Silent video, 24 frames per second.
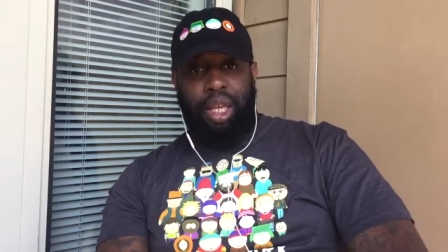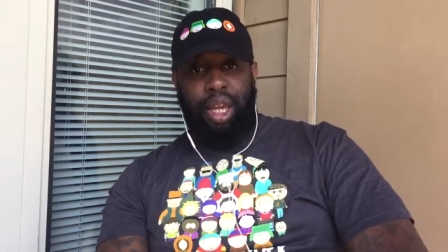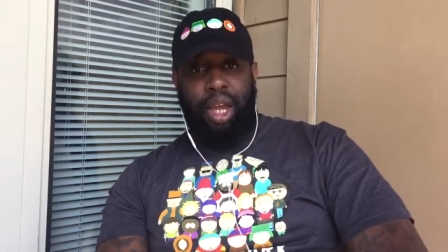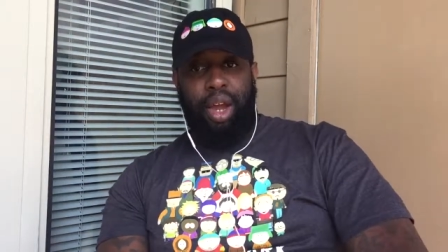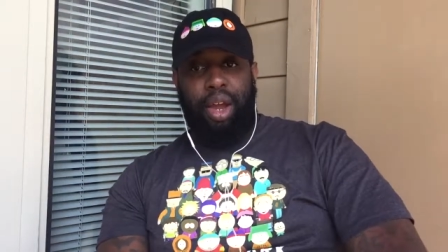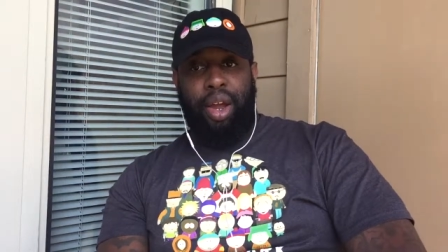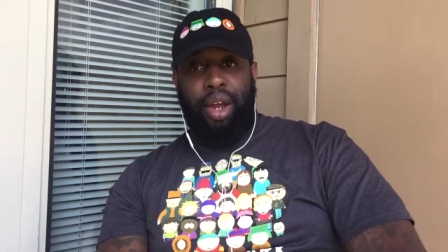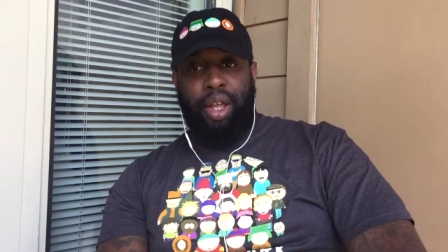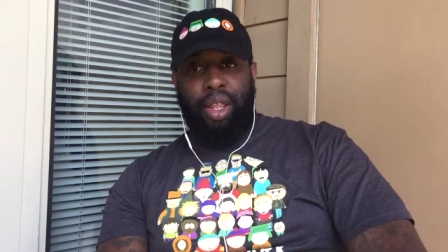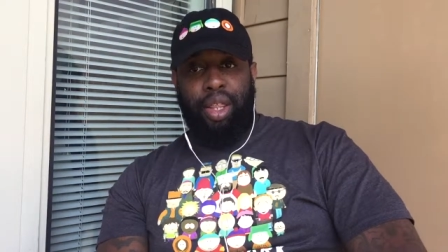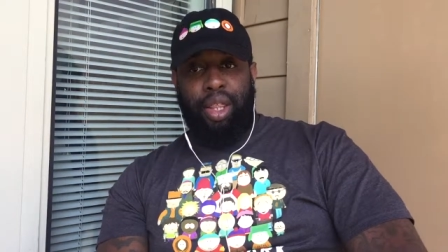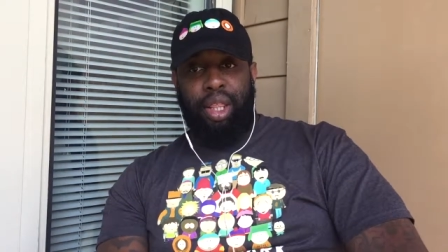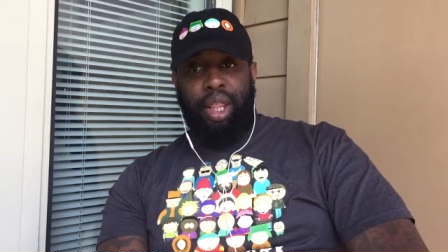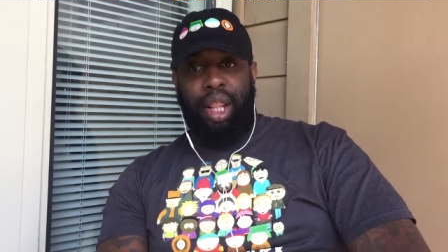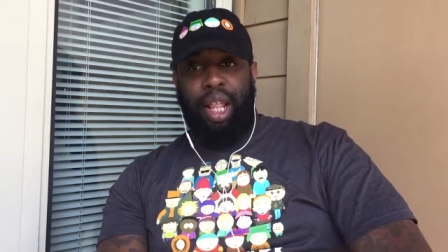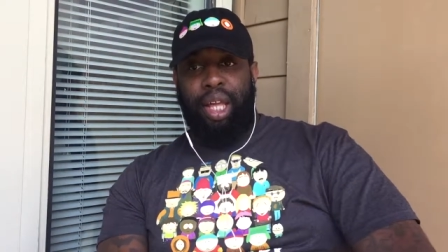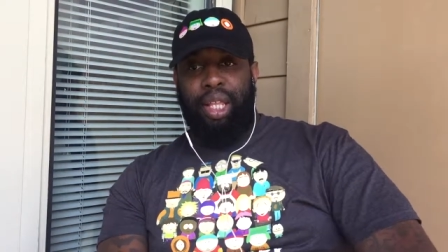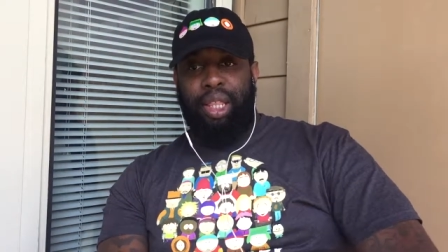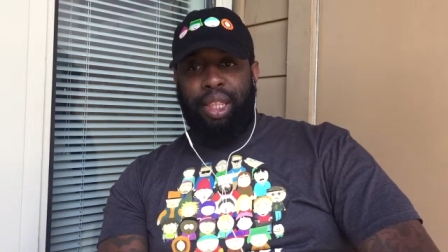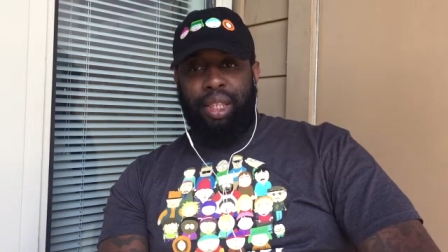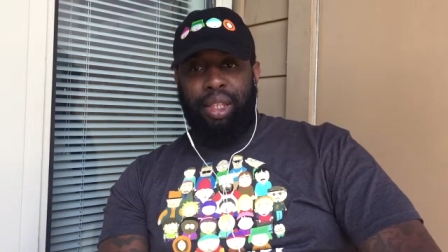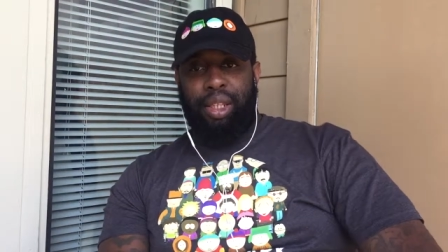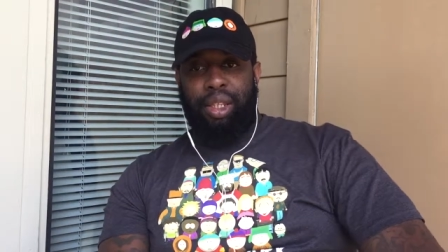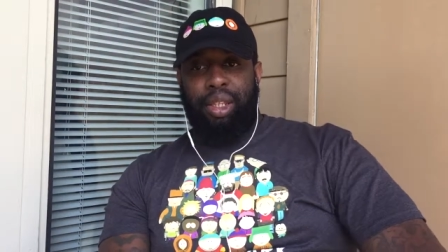the
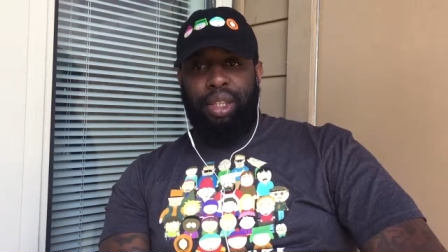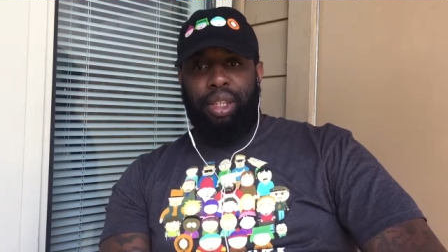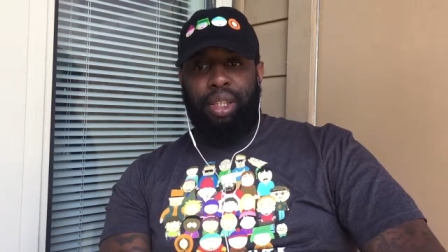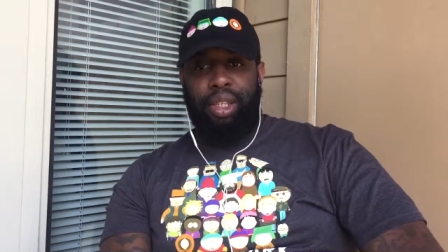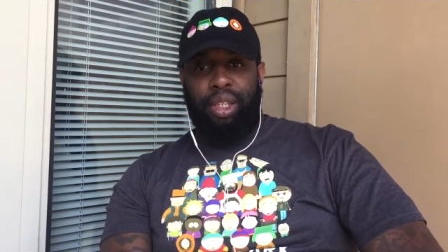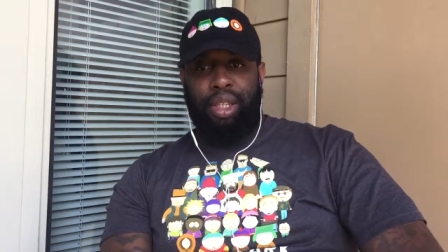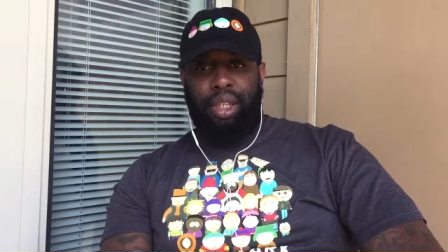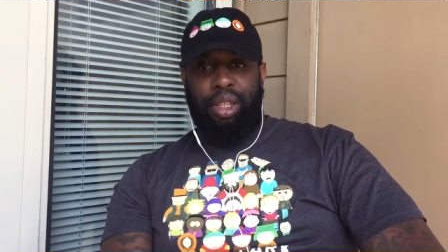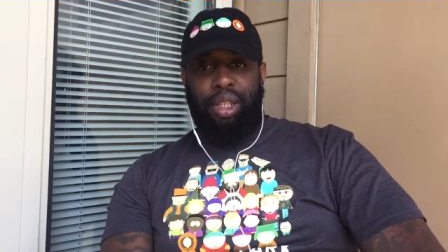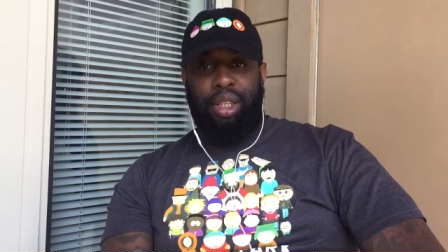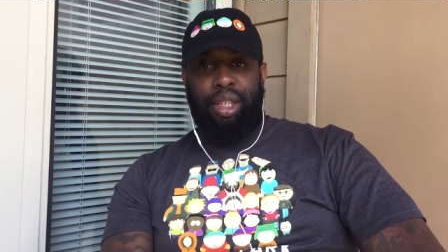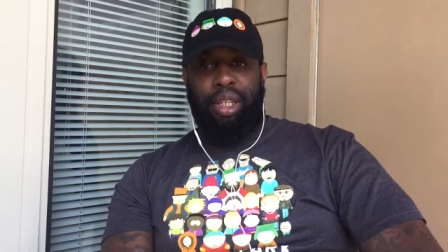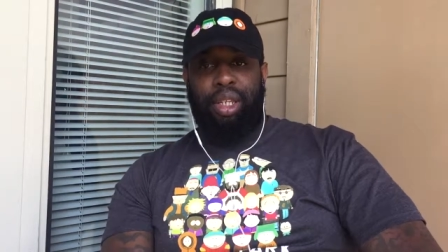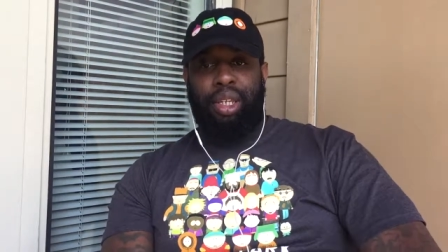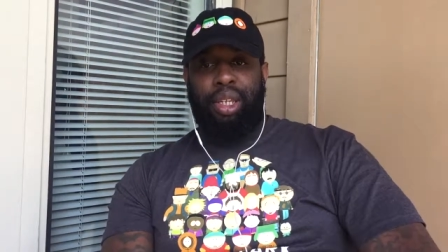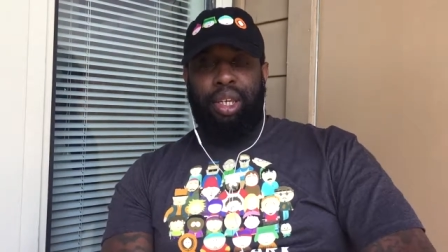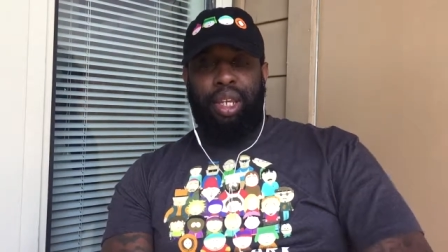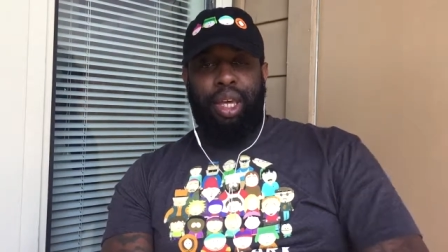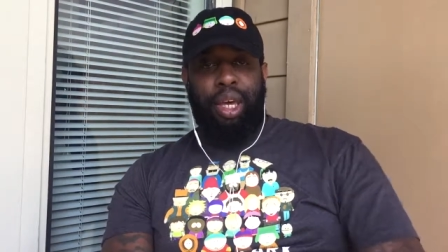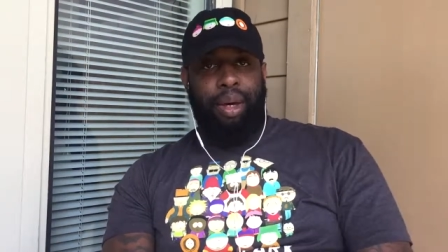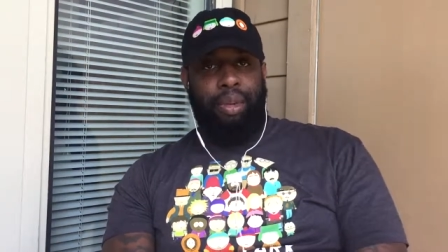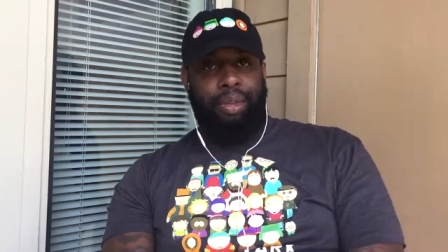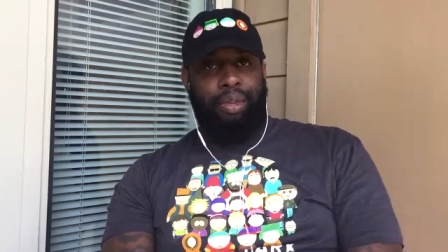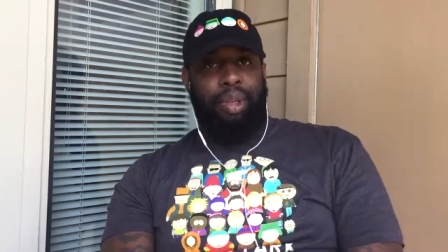like the, the, the
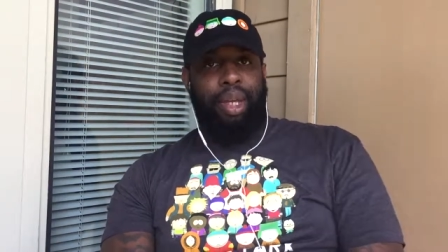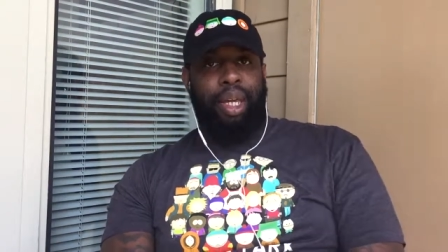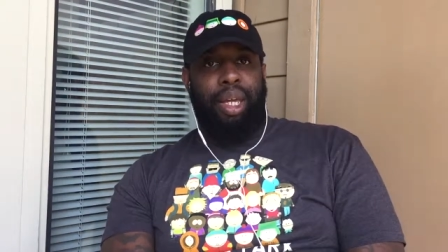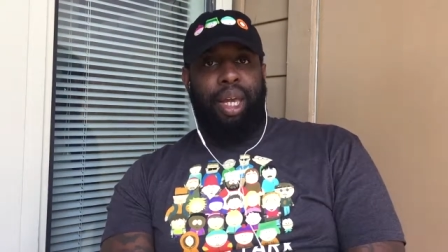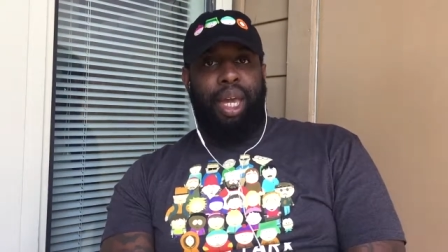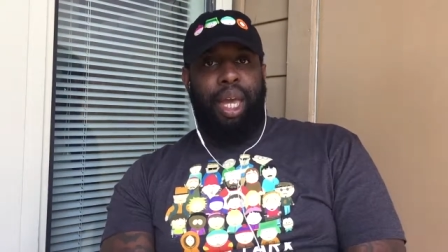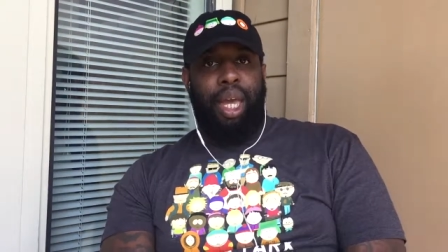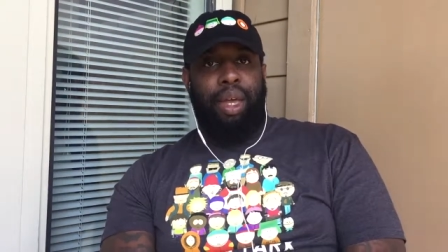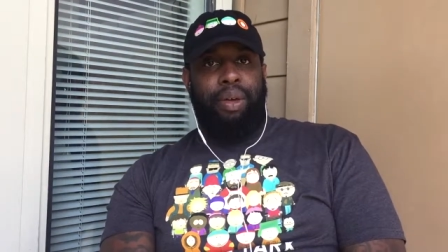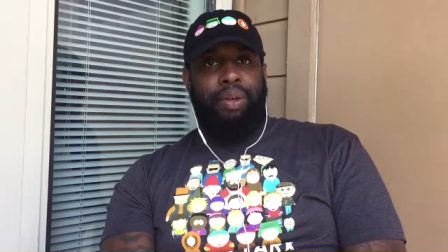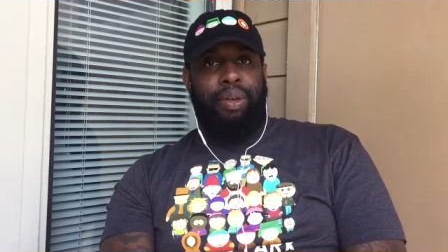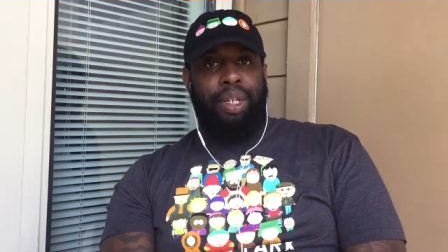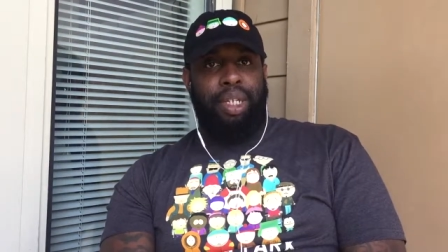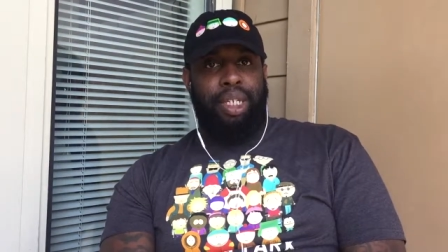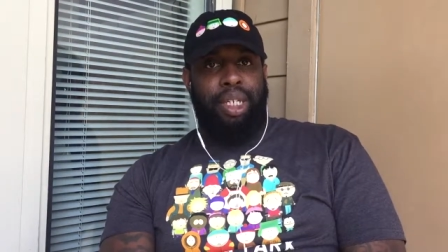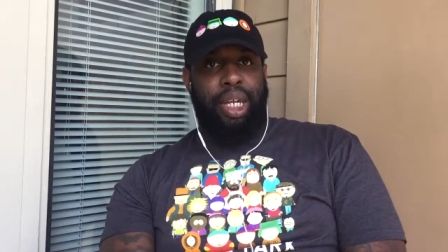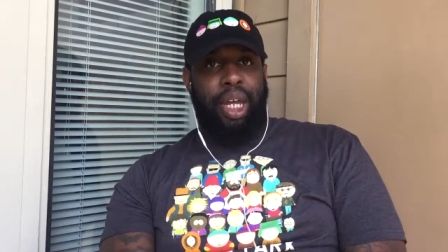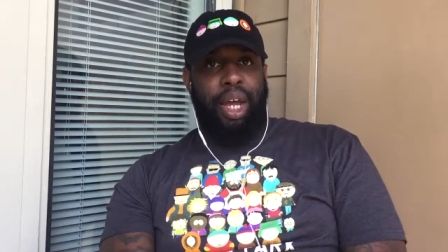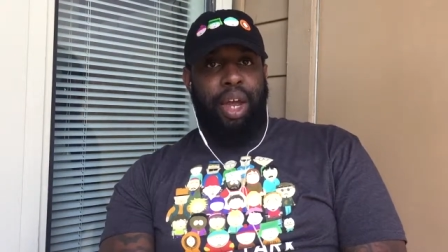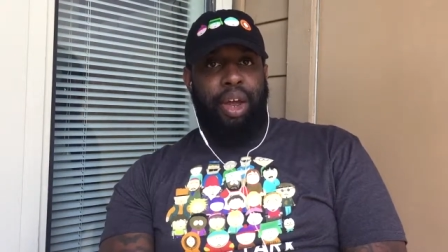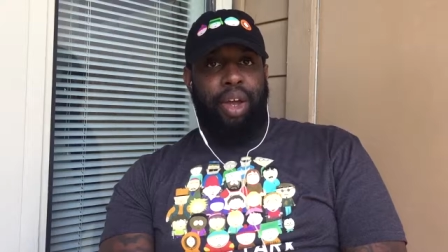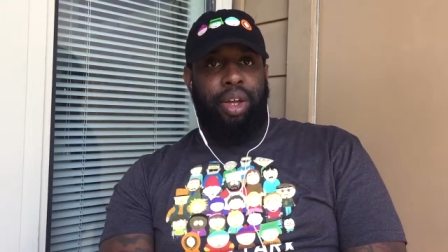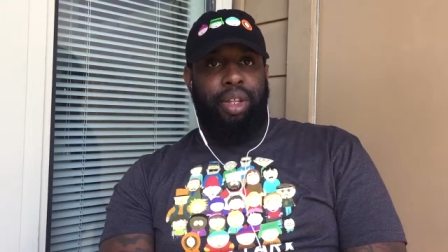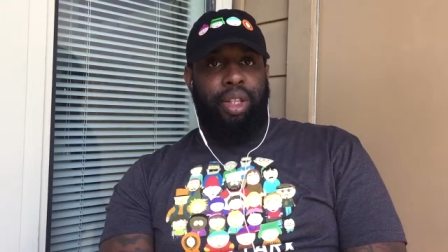depth they gave each
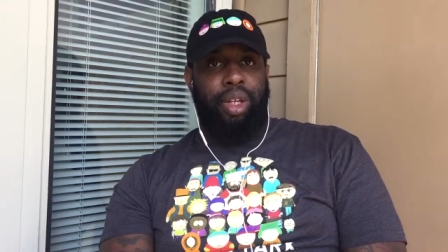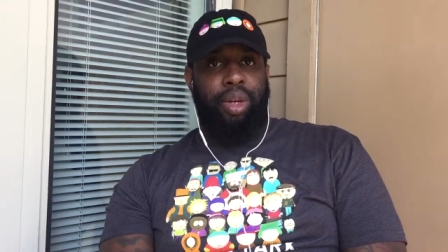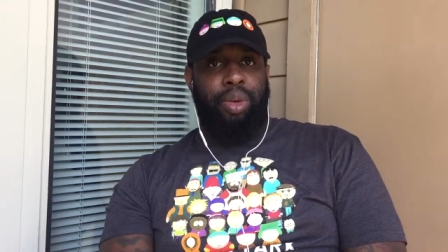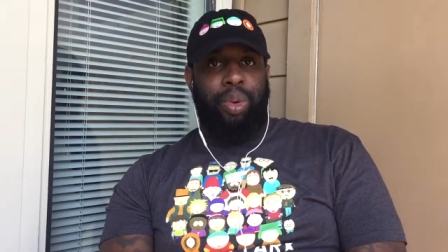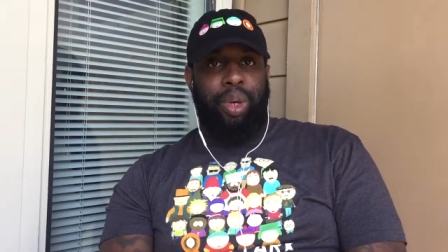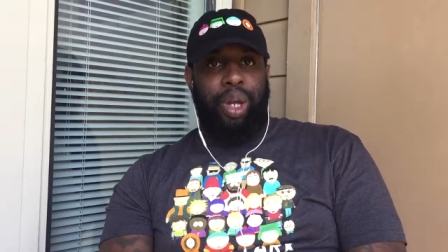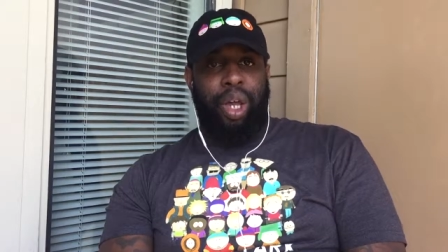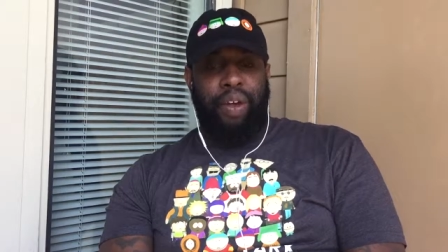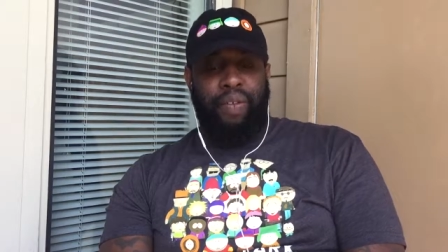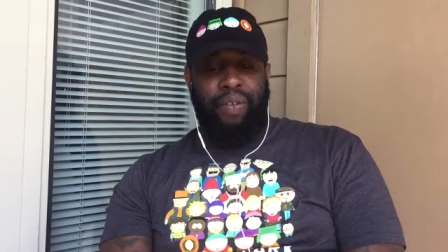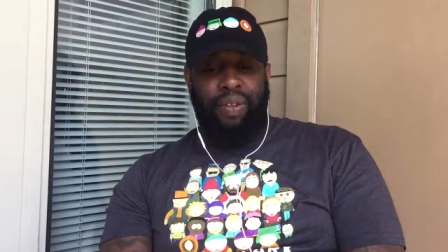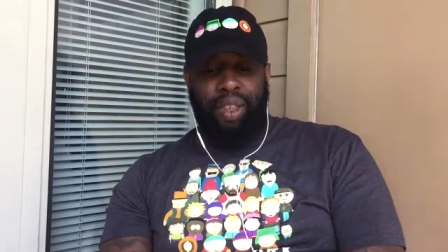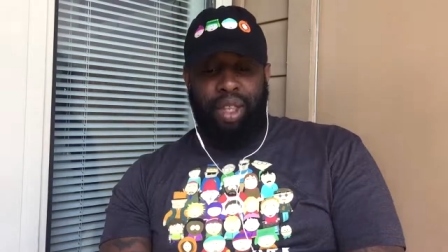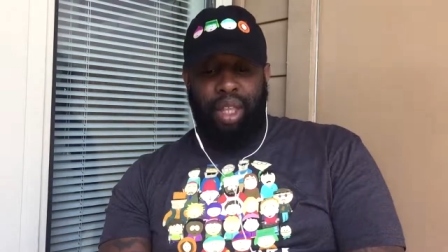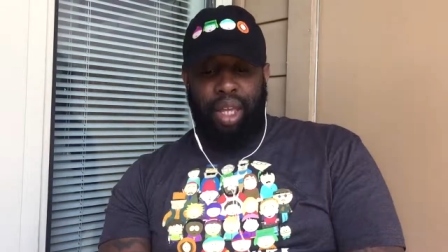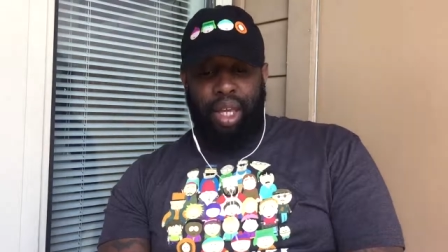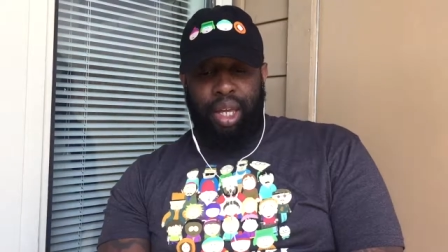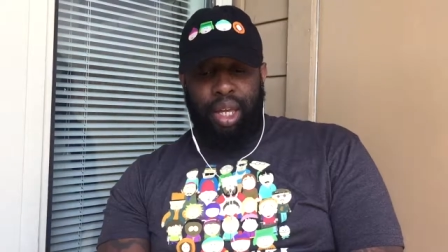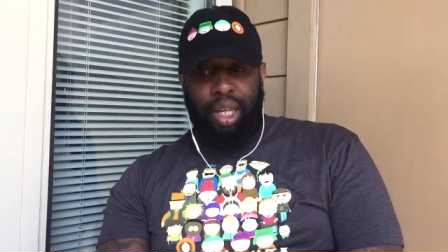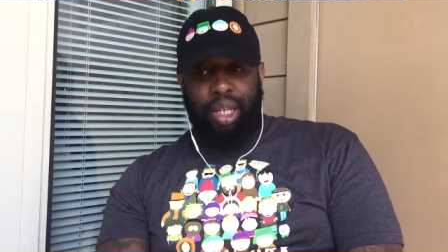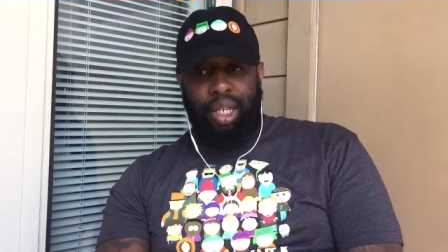character and everything.